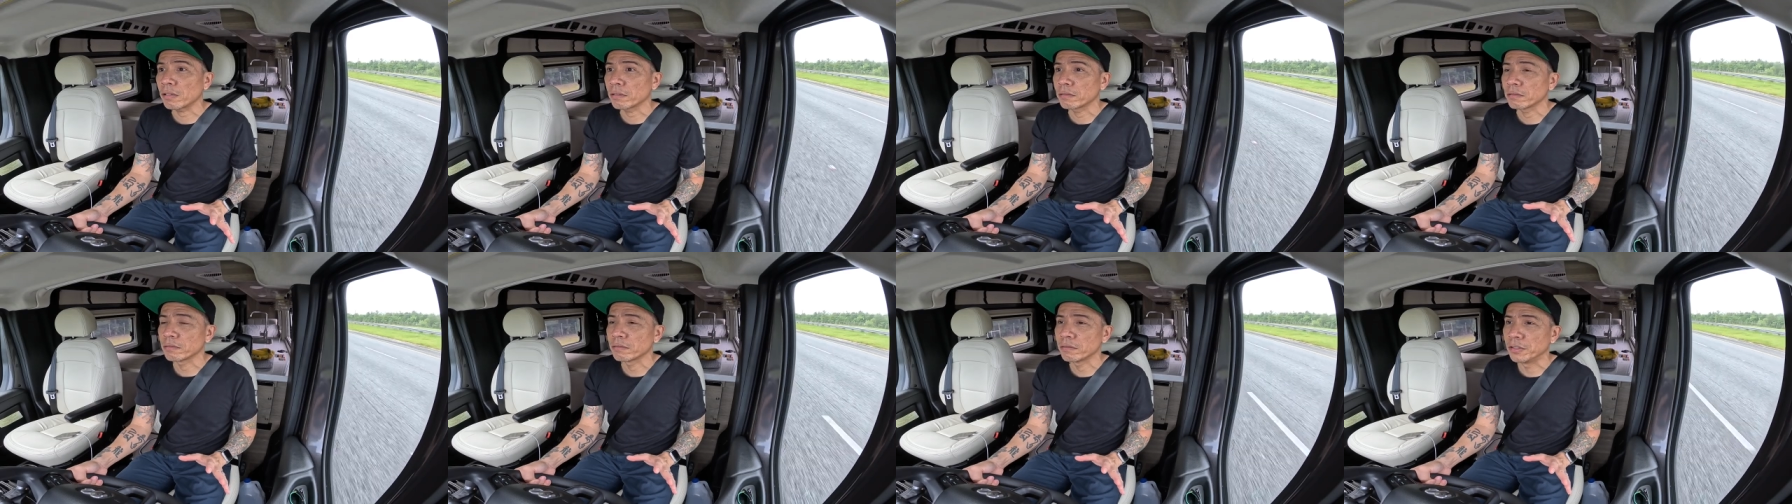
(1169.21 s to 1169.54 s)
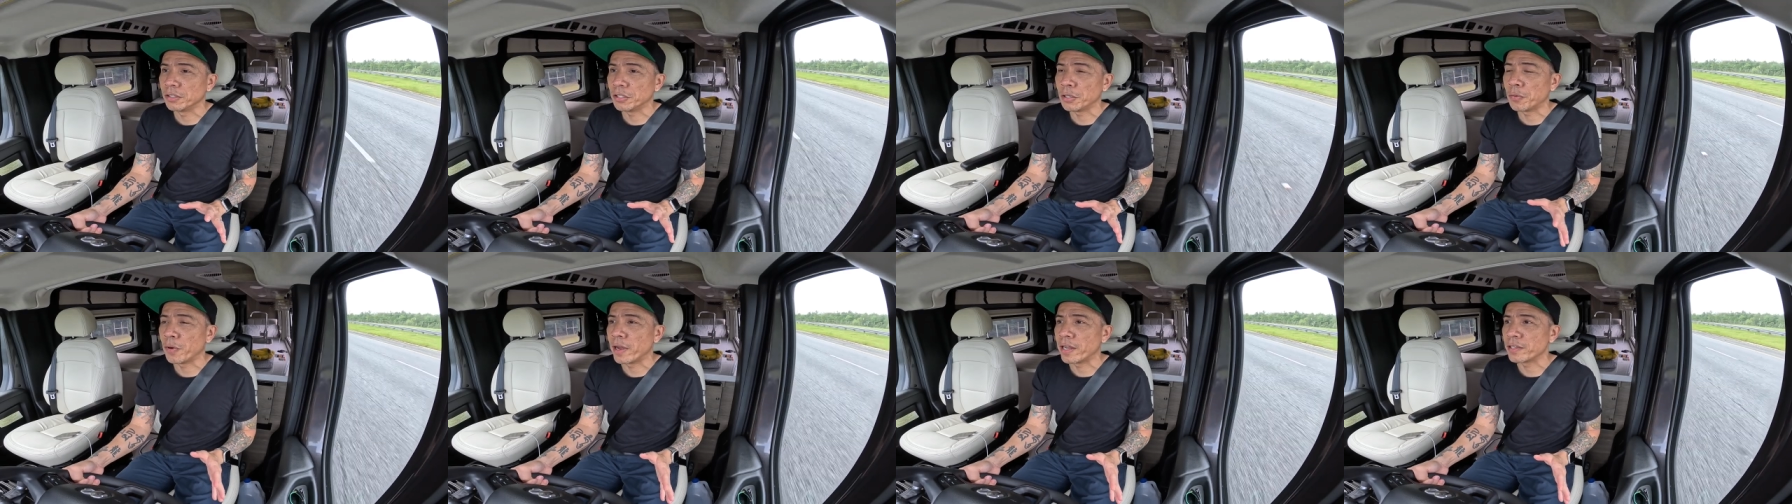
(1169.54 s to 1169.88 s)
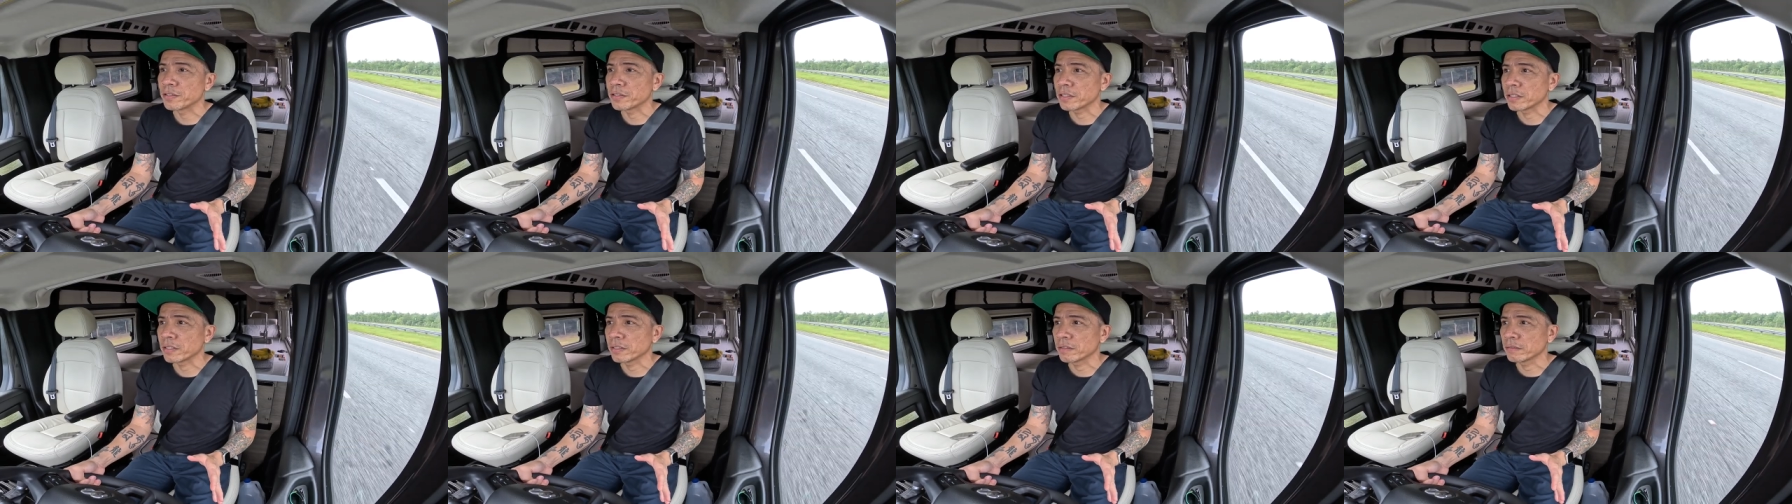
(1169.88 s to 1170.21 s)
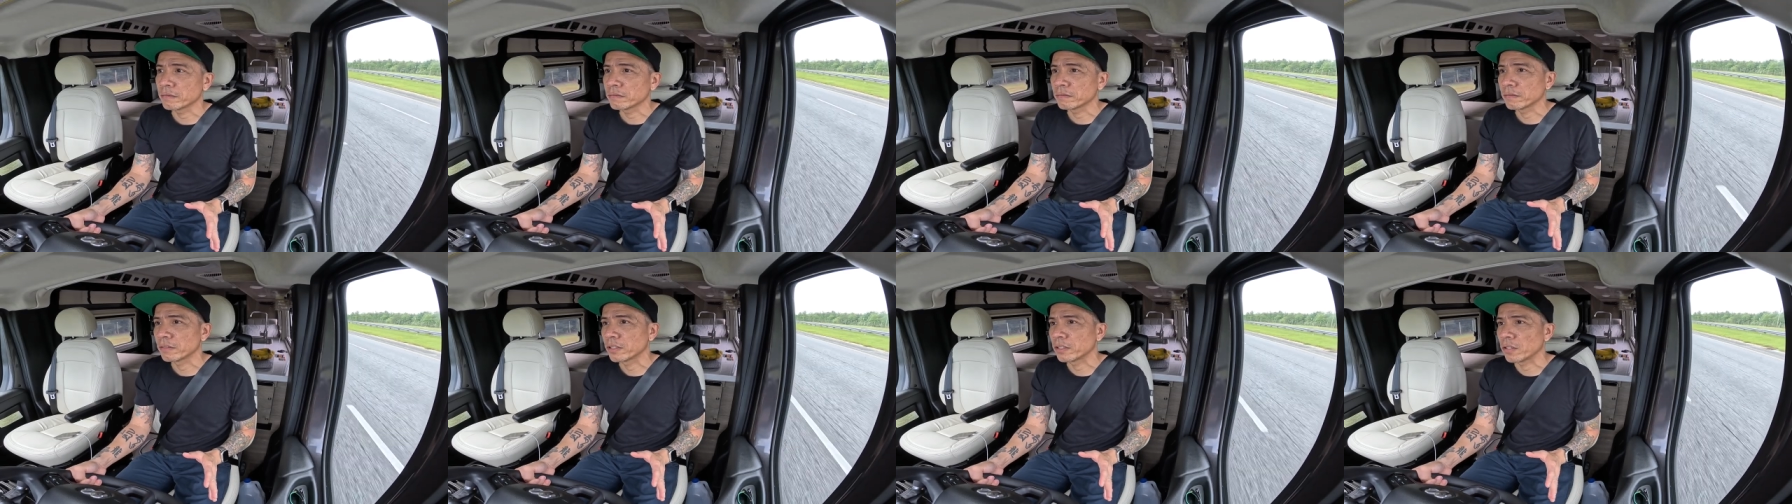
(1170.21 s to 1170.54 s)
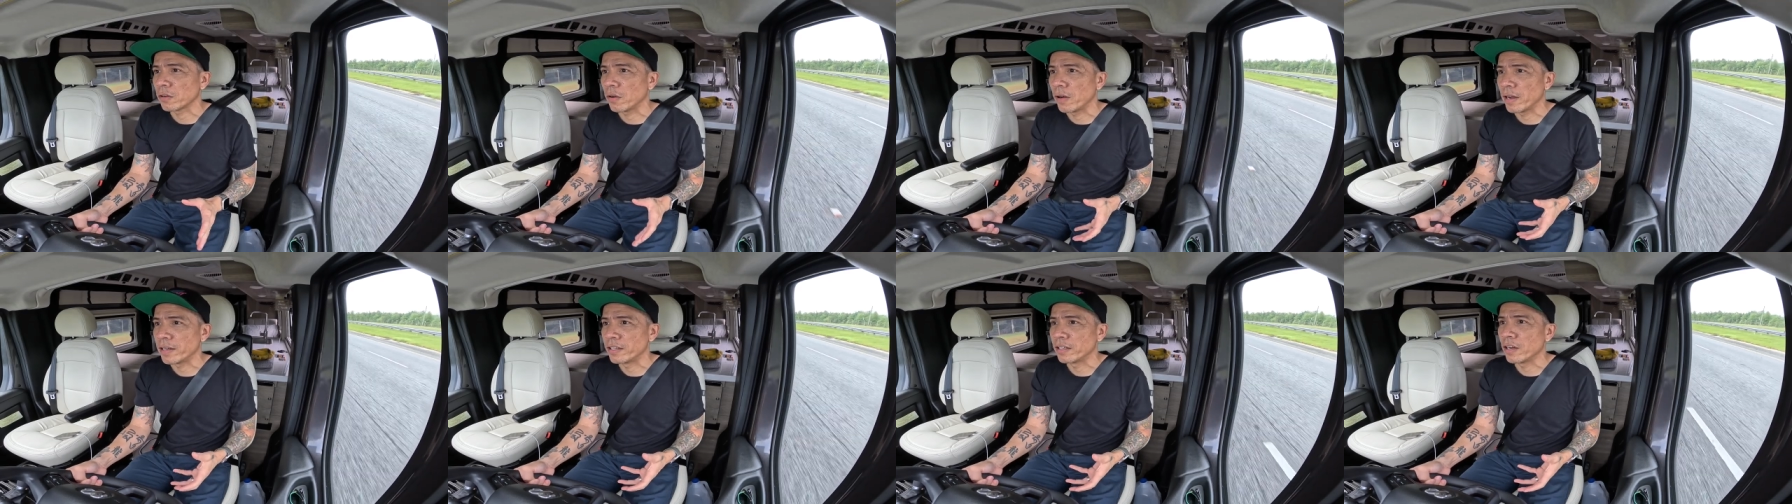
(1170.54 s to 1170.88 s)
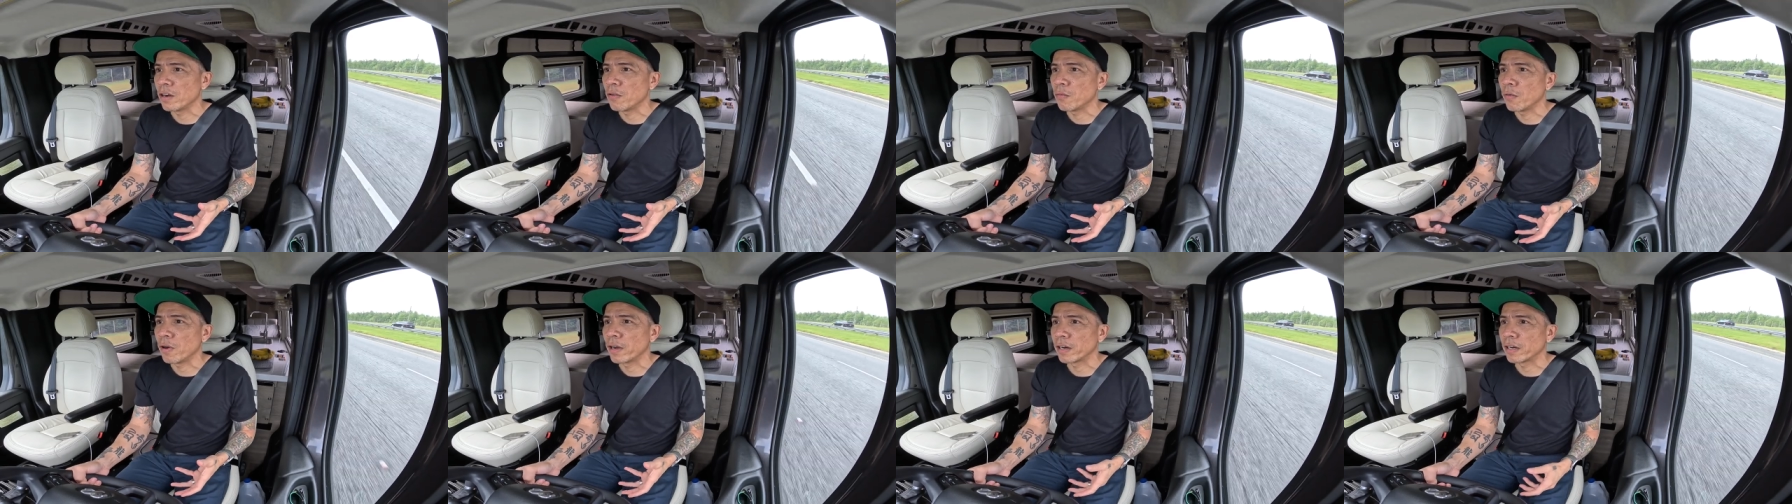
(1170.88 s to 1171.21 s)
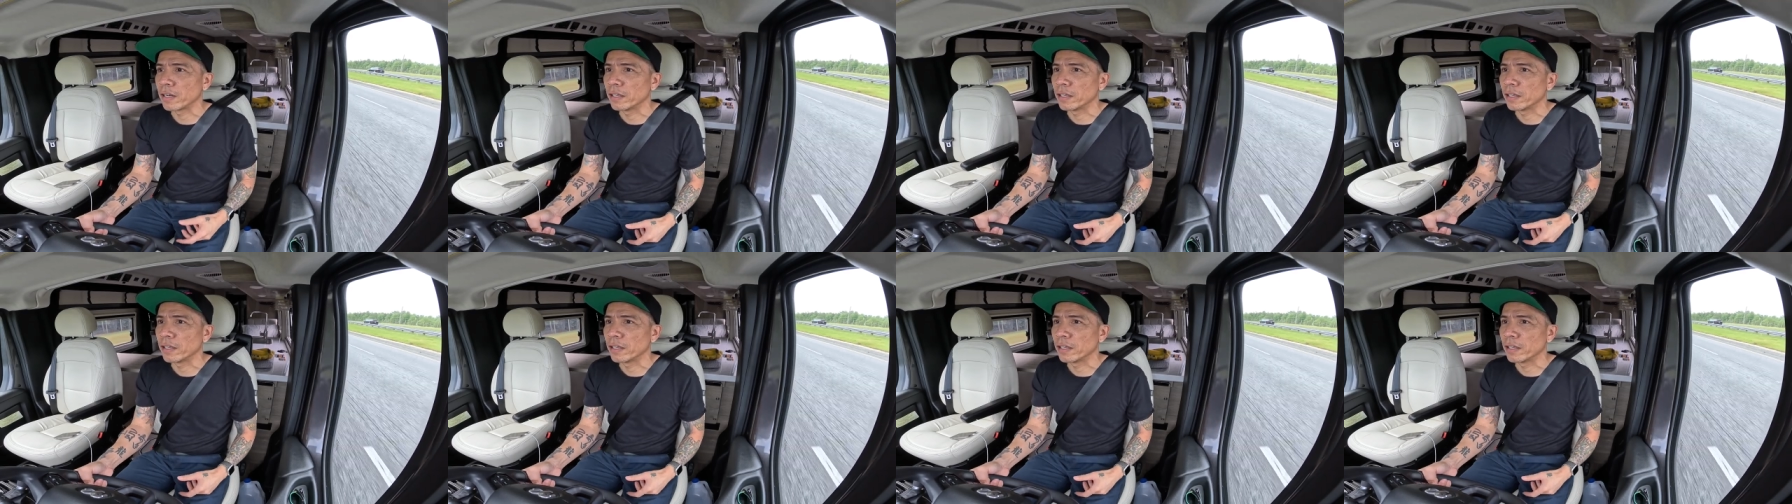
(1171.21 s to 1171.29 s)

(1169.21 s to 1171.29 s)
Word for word: new engine, so I don't want